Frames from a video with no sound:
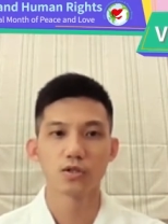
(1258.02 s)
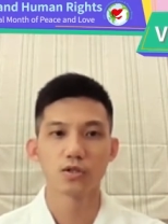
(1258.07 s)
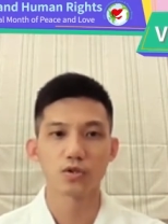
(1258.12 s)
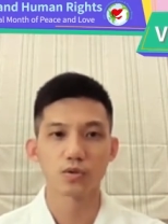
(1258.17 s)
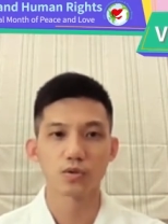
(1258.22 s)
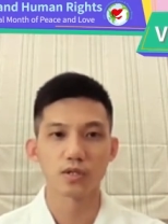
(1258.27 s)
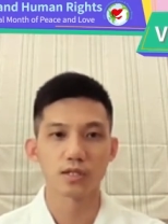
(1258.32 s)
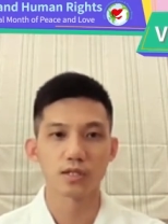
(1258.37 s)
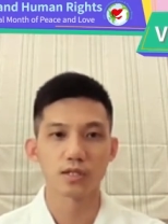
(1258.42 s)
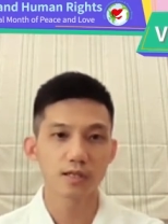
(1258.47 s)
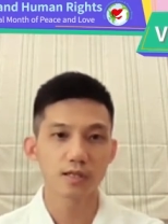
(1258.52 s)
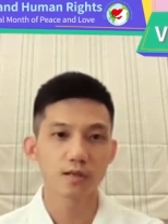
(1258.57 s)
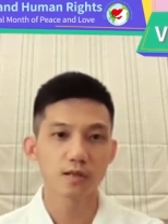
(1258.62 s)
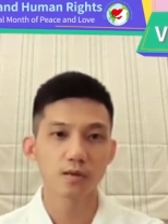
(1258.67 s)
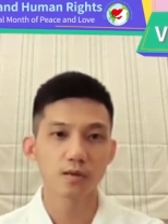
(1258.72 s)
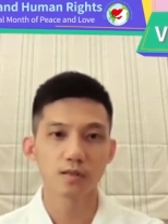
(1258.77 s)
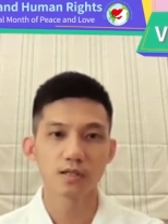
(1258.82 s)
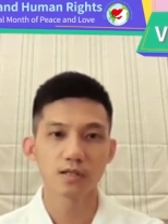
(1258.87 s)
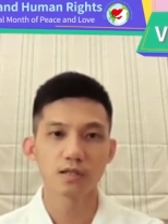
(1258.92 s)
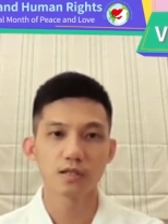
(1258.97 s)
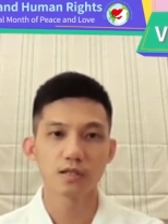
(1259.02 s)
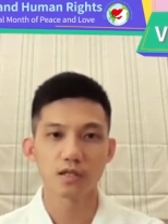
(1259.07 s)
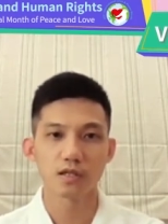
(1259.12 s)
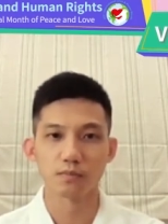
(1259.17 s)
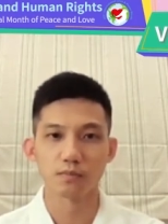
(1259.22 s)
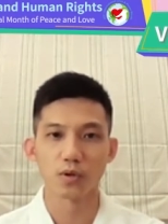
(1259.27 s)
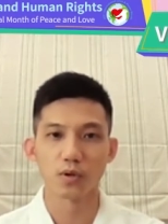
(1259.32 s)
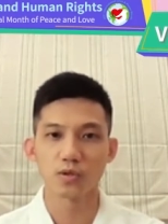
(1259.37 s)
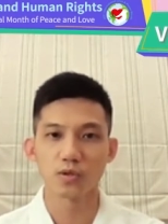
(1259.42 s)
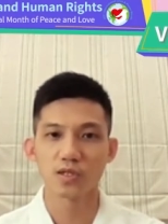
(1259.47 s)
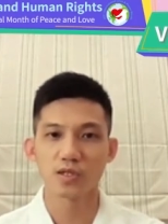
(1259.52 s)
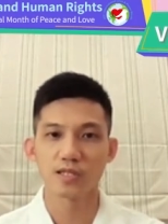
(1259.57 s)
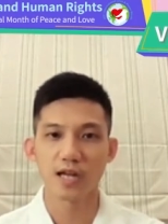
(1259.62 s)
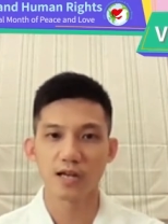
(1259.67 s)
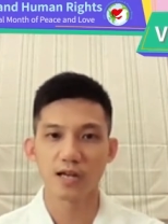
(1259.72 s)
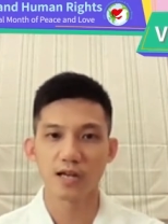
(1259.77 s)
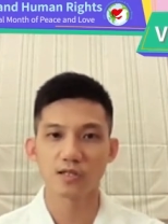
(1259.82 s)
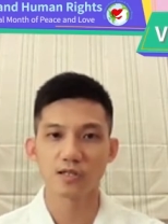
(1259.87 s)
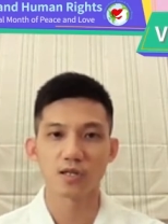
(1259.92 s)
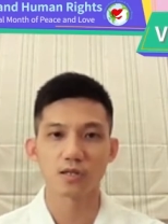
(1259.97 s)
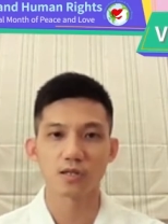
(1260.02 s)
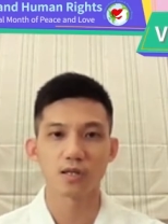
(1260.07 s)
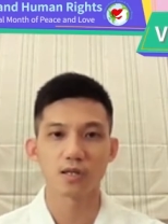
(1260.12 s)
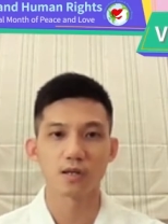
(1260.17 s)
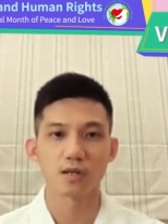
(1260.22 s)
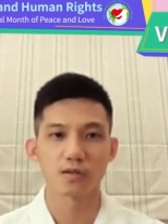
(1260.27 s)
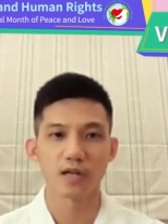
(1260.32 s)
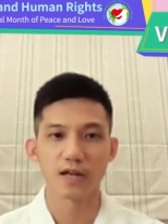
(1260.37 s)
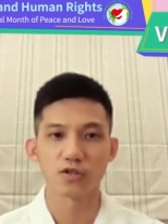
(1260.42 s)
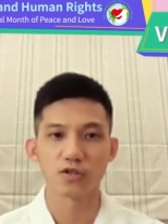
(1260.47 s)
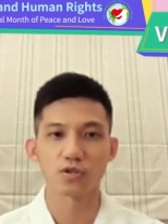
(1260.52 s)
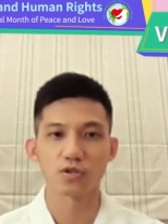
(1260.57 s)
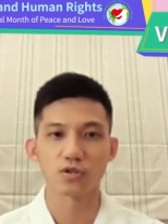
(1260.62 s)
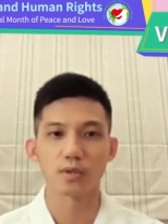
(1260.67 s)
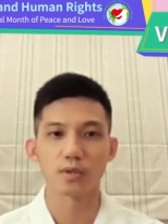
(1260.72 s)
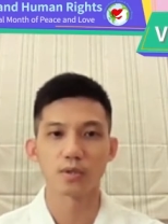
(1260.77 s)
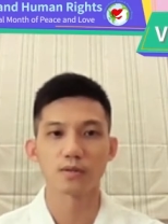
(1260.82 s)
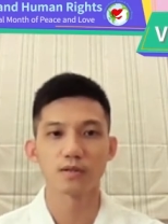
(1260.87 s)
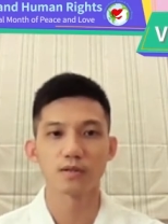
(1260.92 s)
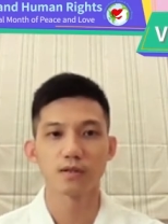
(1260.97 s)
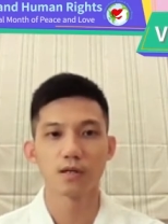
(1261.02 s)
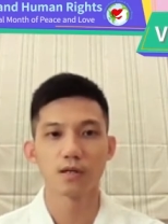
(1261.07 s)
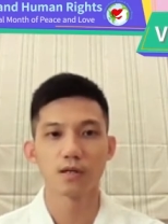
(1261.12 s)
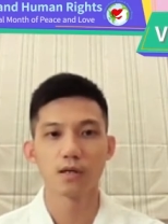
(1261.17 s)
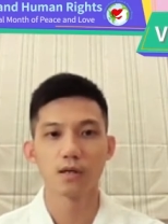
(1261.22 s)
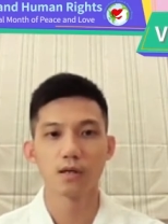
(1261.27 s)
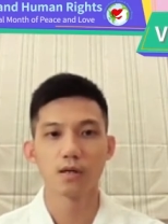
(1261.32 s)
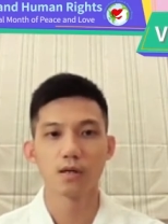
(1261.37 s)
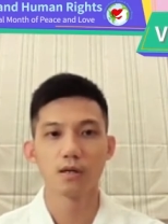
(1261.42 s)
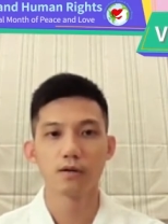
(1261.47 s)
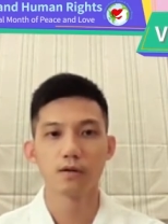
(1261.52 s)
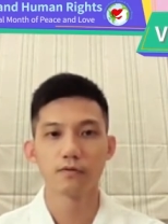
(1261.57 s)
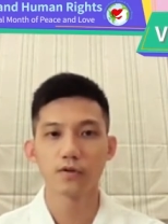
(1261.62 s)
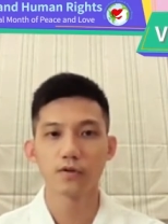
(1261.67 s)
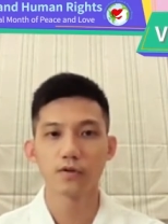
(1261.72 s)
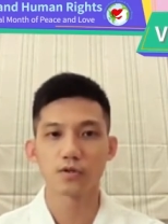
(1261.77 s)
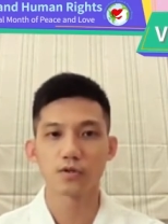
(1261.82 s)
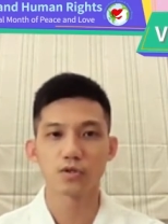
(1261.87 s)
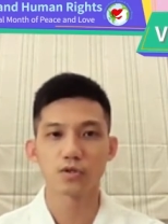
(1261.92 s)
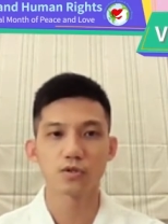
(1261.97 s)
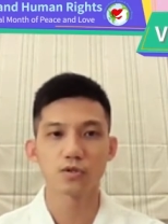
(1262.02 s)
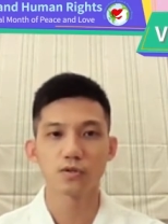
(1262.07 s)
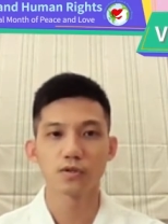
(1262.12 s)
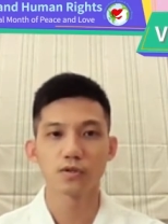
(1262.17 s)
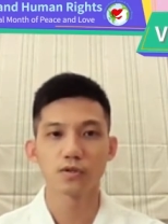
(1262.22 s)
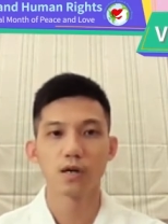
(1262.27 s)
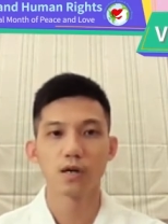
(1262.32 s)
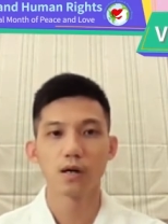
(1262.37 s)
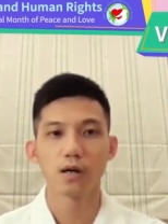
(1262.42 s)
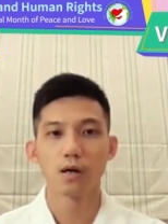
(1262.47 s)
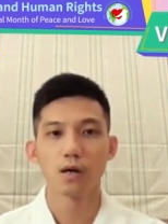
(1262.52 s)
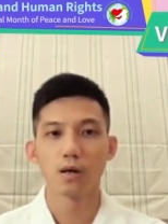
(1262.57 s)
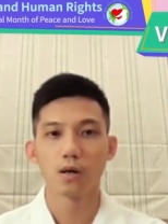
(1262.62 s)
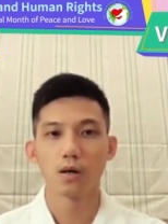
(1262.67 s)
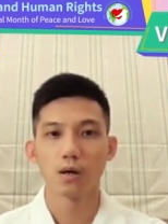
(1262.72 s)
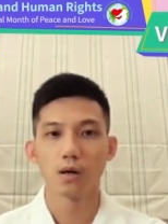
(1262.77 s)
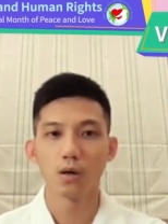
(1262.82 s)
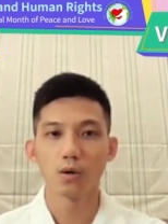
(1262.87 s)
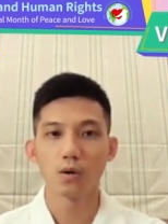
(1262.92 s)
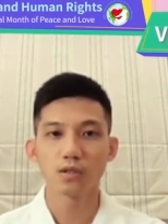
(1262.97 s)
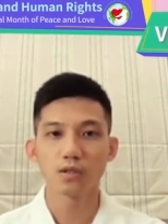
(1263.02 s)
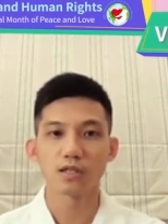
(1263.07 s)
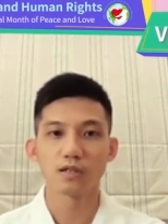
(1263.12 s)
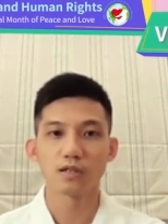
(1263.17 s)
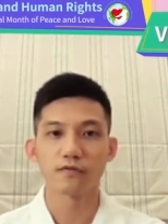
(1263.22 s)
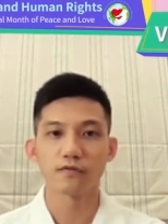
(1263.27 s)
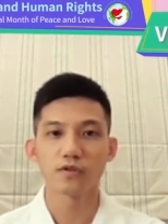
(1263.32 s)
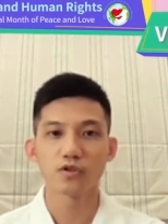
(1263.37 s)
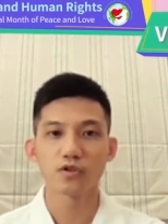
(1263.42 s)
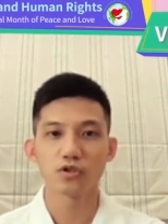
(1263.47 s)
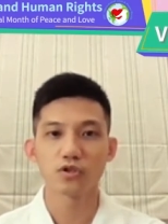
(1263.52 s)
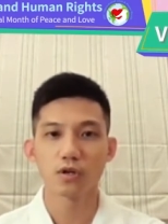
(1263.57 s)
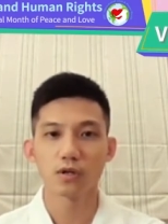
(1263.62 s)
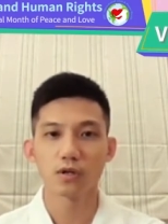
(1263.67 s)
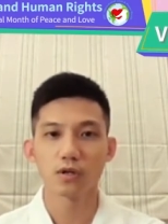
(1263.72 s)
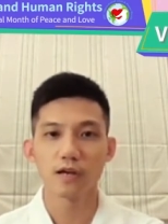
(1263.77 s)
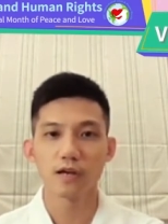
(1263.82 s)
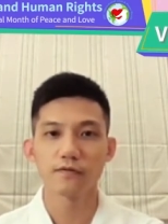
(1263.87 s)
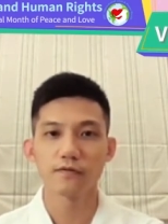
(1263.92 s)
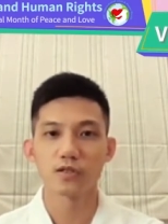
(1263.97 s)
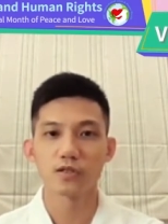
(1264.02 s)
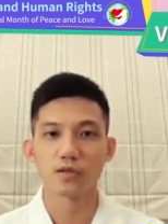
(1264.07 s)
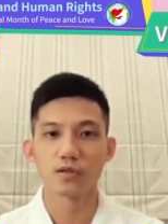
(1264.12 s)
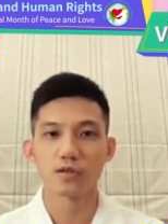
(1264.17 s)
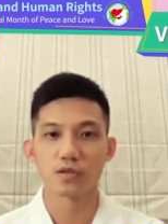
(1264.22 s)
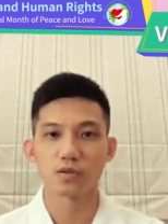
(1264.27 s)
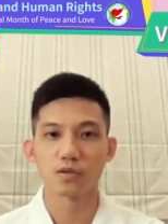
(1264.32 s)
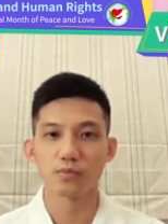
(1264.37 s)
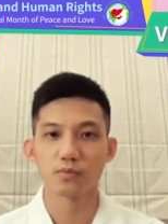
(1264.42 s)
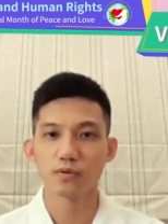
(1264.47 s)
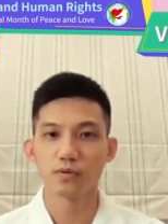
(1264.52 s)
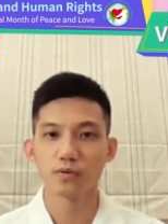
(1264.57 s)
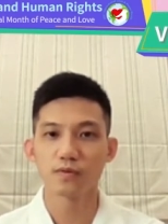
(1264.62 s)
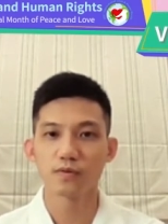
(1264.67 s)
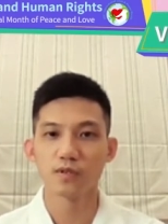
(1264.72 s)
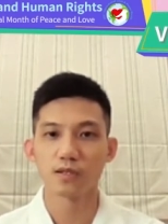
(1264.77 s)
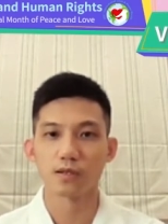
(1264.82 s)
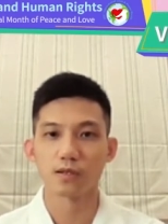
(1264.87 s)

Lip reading: to illegally impose taxes on Tai Ji Men. First, only official evidence proves